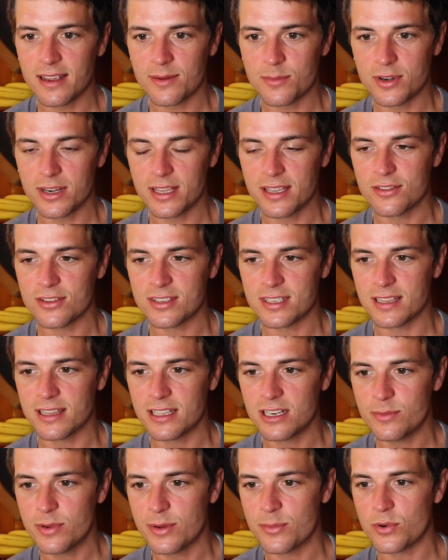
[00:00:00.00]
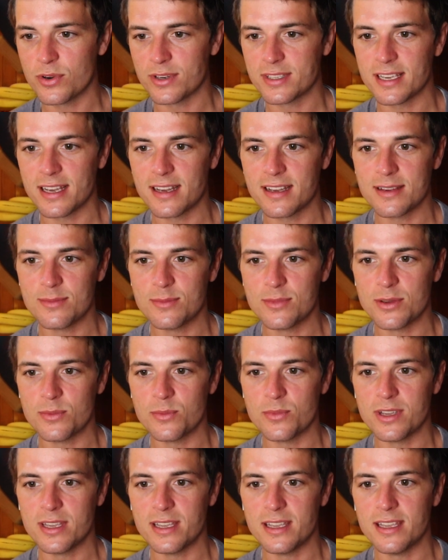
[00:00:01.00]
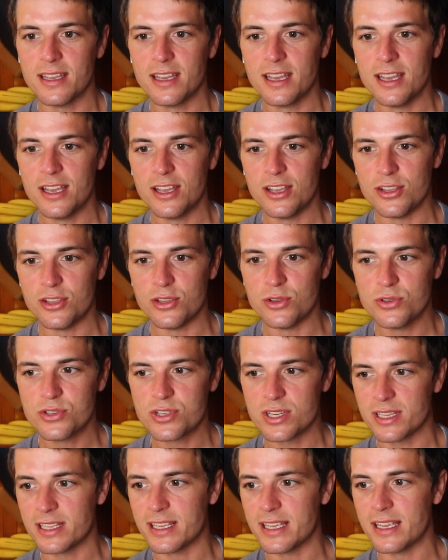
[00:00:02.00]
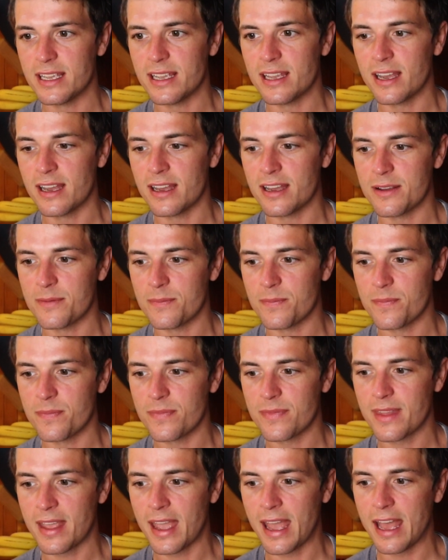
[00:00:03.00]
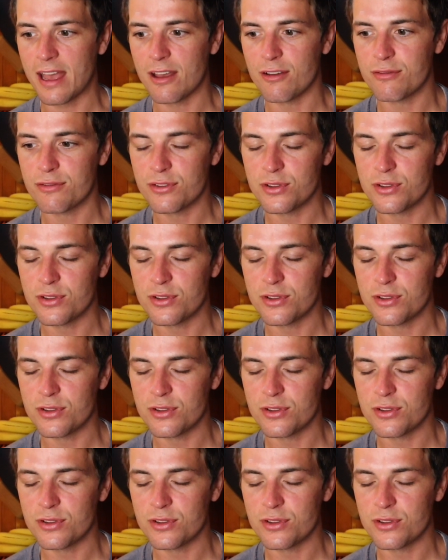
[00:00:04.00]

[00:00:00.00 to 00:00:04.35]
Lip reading: I'm going to give us a little bit more time than we usually have.